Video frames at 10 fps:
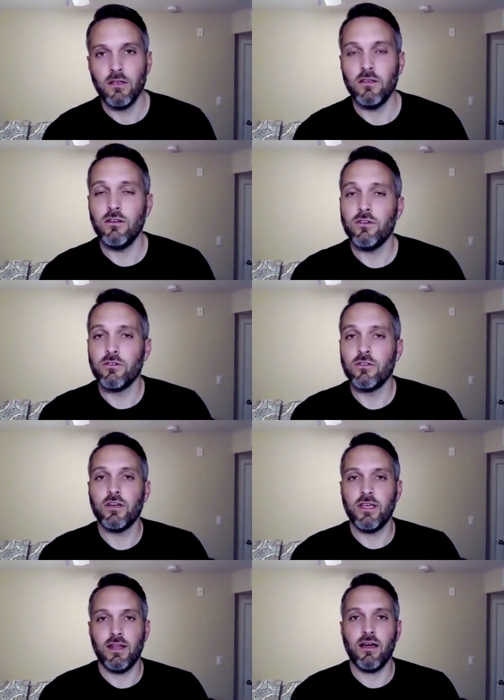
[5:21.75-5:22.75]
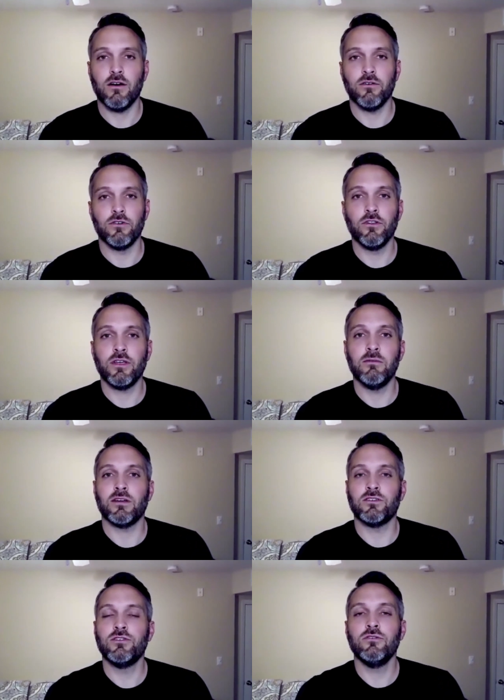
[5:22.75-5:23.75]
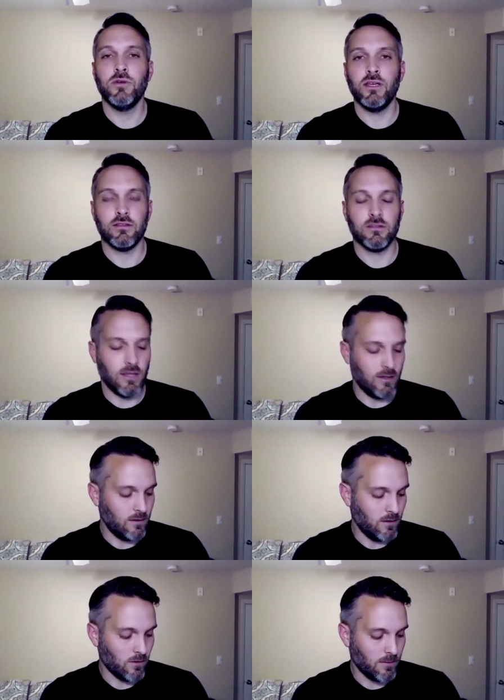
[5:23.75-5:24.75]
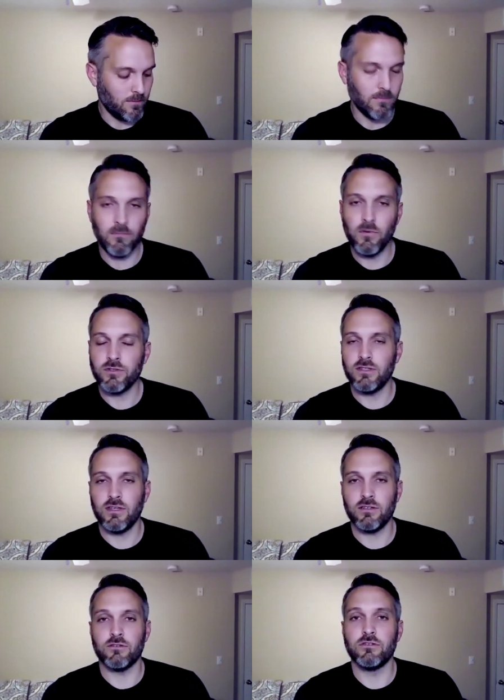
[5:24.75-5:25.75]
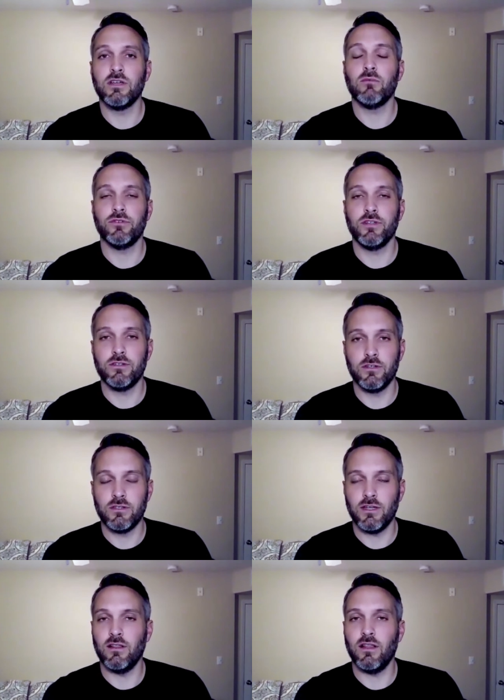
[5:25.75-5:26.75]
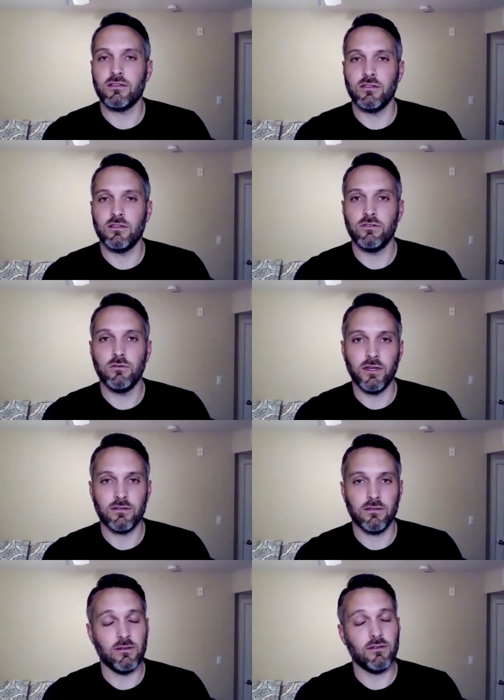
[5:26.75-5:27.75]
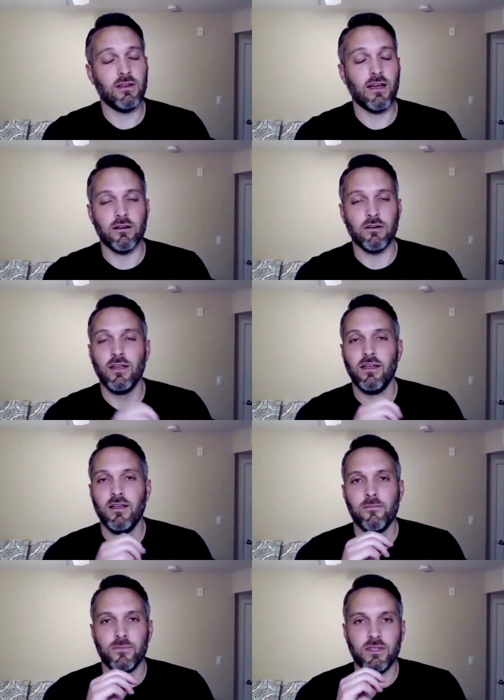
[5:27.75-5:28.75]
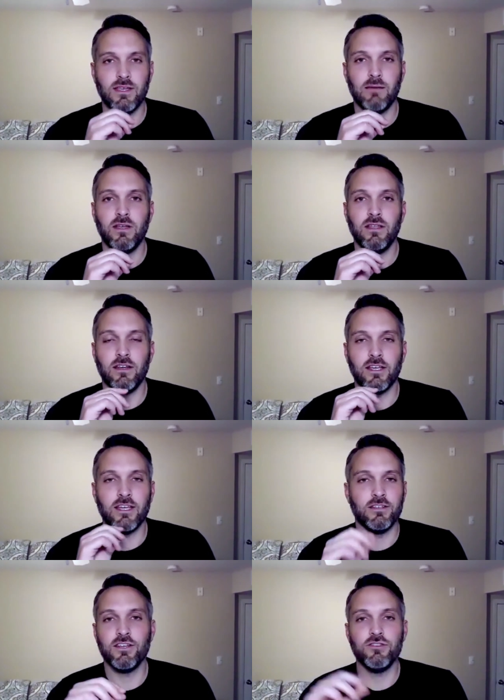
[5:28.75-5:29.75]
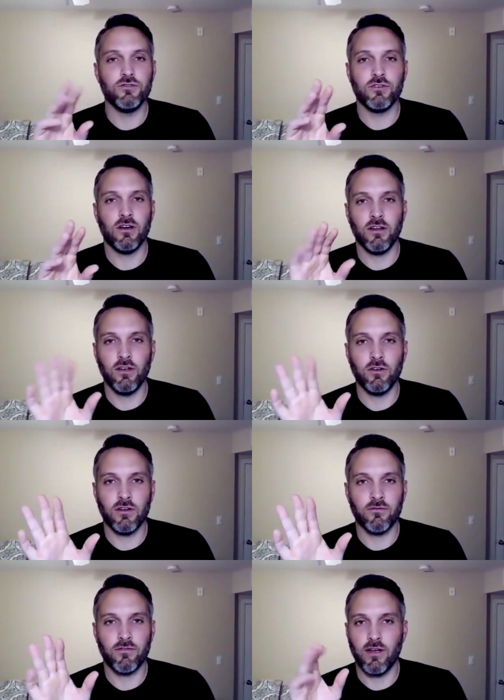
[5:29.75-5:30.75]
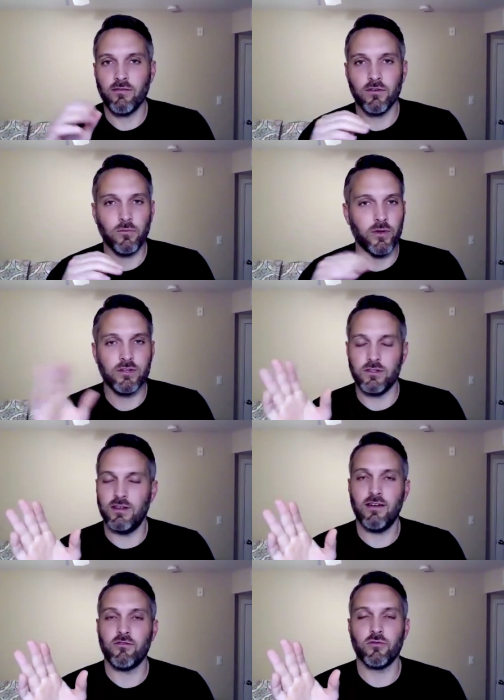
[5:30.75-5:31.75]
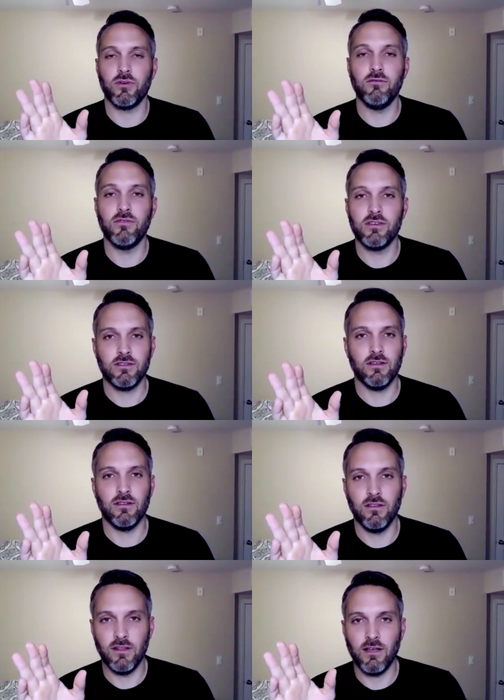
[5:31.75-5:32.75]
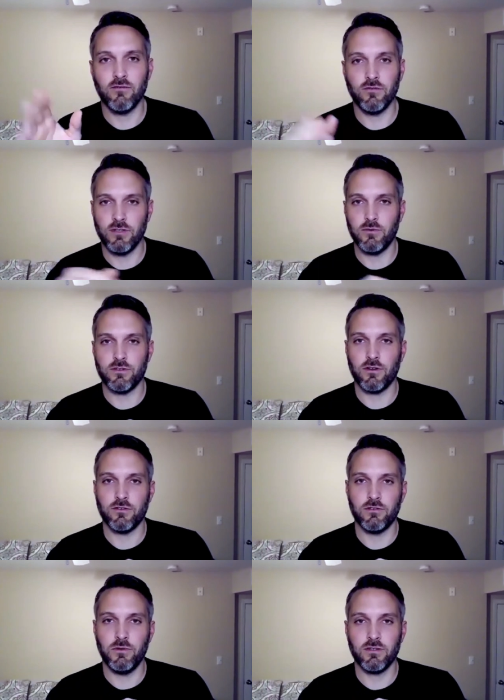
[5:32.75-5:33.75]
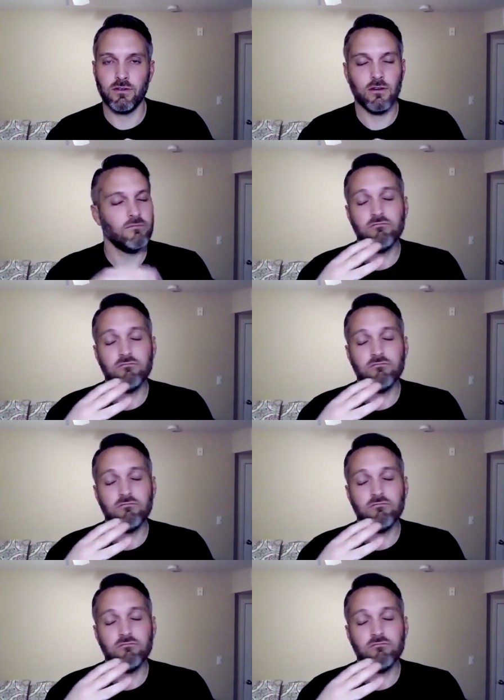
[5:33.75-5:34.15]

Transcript: you know, you're looking out, you're looking back two weeks and you're up, most of these things are double digits in less than two weeks. Now, does that mean that it continues on and goes on forever and we just never revisit the levels that we saw two weeks ago?